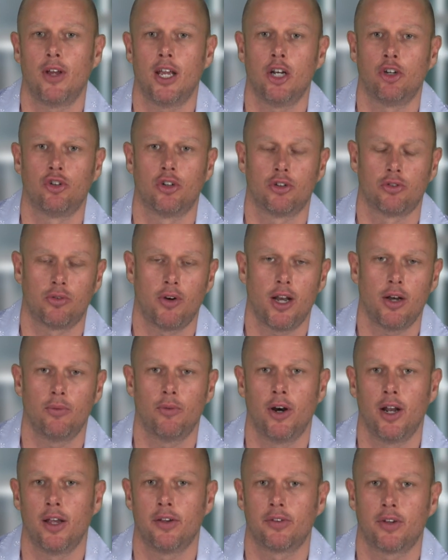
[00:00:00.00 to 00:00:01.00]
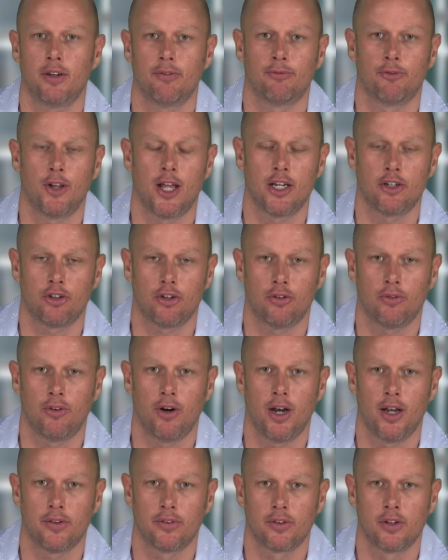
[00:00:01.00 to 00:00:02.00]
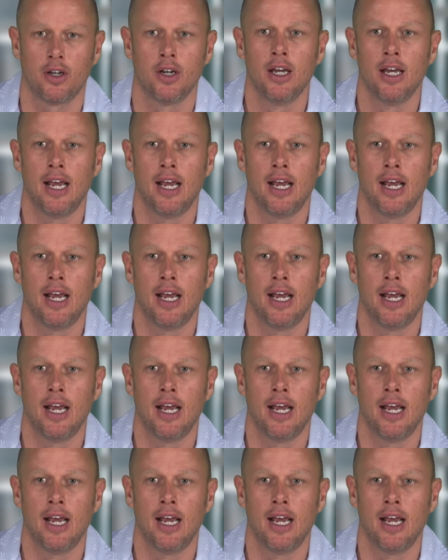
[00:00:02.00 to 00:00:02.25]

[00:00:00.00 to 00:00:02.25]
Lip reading: interest rate risk, inflation risk.